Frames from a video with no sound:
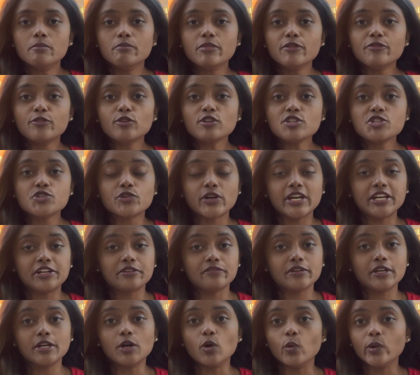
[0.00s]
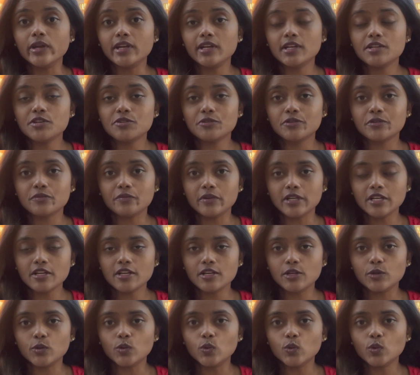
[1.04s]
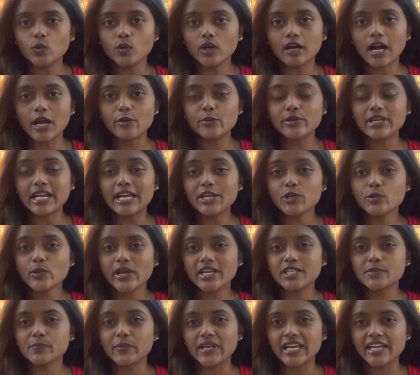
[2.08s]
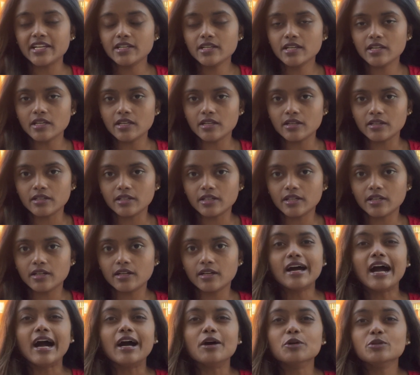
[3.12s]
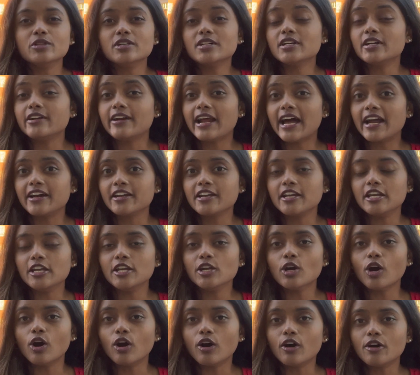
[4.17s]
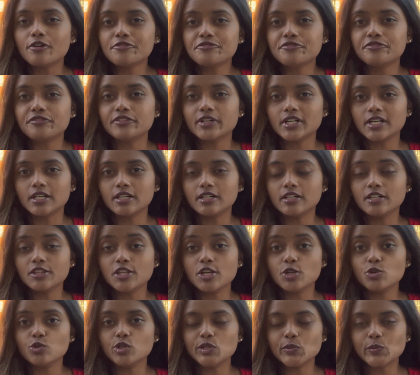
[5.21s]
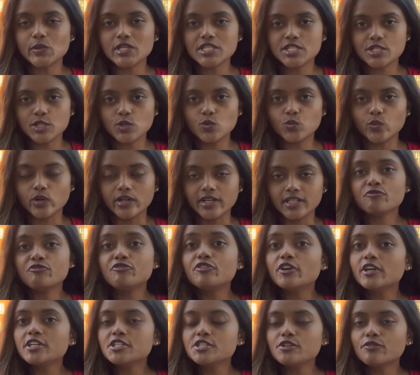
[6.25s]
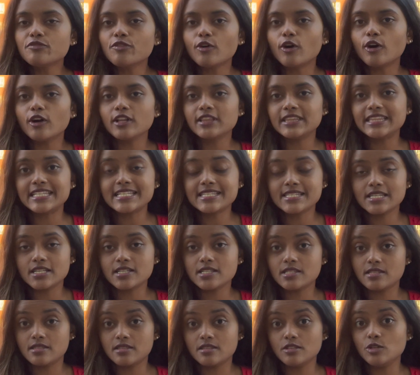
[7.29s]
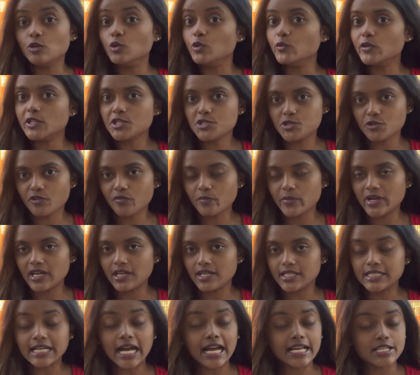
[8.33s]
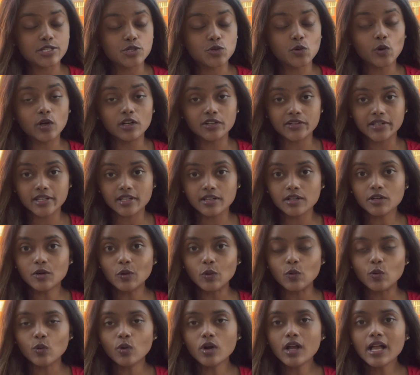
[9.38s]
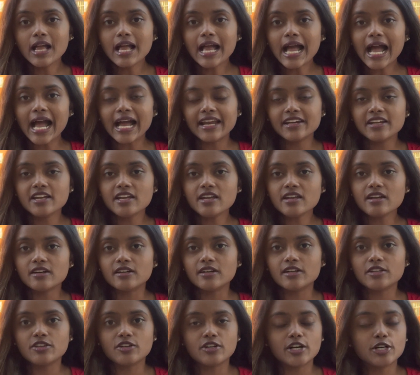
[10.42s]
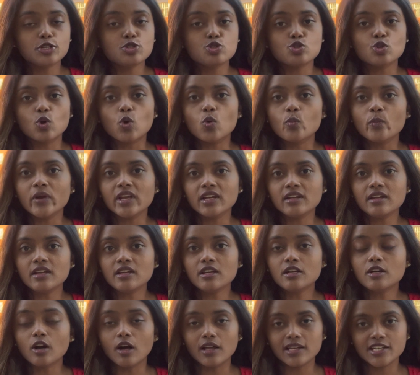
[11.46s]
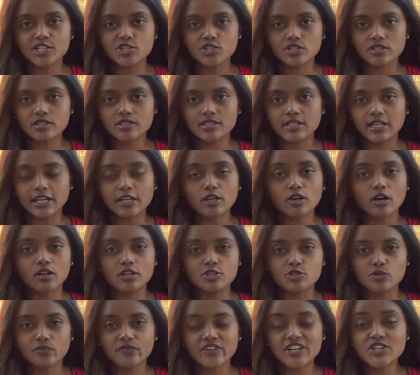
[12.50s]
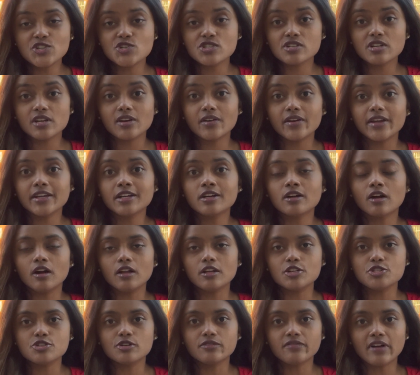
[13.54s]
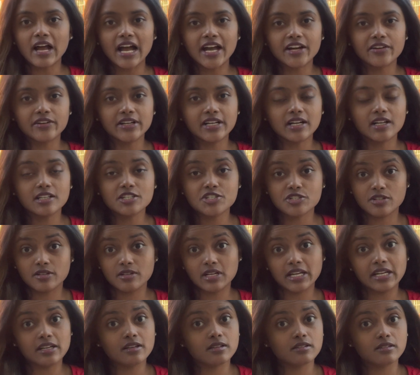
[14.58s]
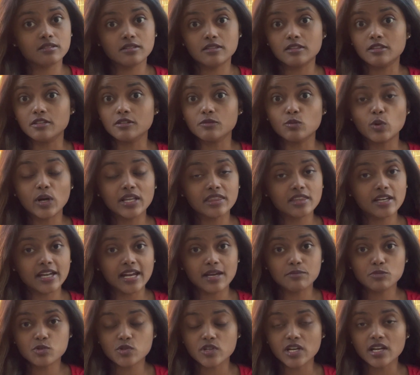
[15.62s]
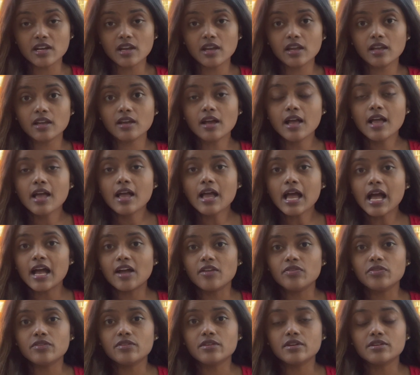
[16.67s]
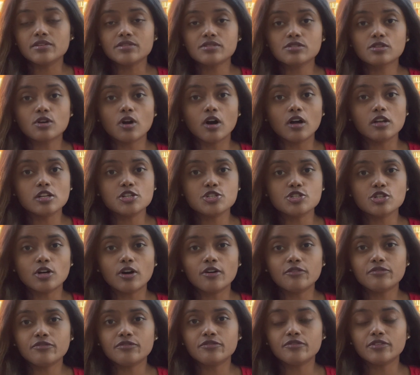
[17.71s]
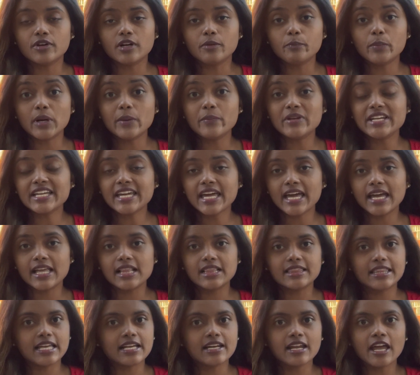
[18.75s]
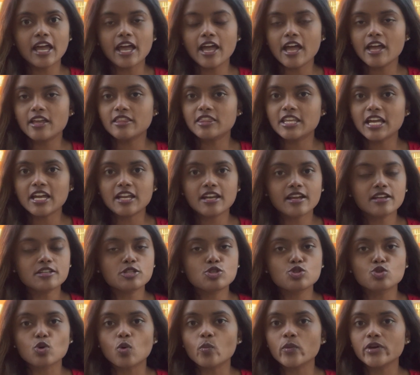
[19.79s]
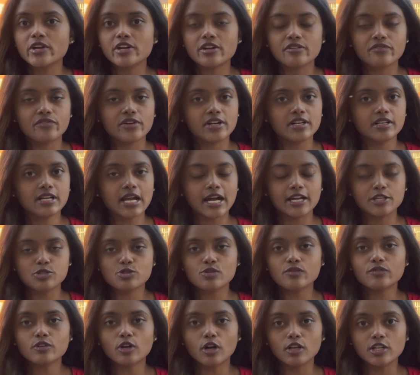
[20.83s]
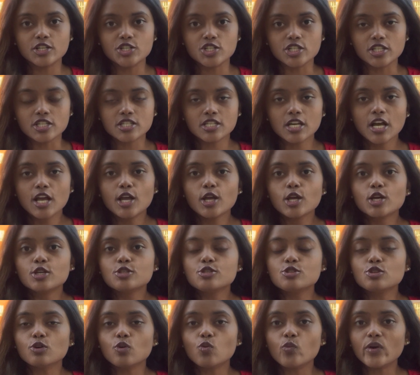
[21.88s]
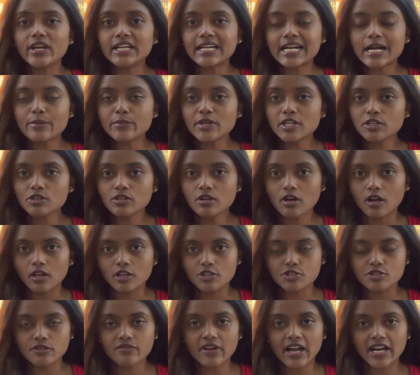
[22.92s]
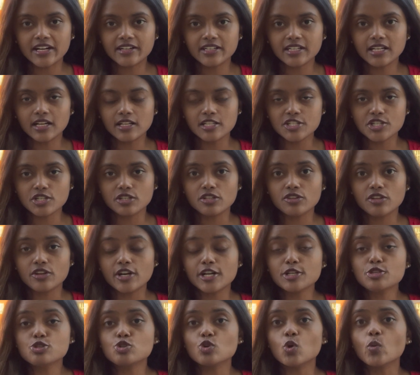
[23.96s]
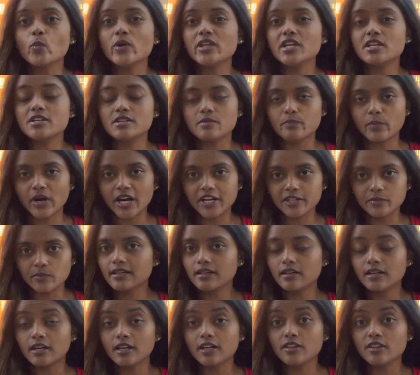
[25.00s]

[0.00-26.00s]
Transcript: Before straight away going into the video, I would like to explain here how the hierarchy of the university works. First of all, this is University of Maryland, as you already know, and here there are so many colleges, like College of Engineering, College of Agriculture, like the one that I'm studying, and there is College of Public Health, and there are so many different kinds of colleges. So when coming to College of Agriculture, there are so many departments.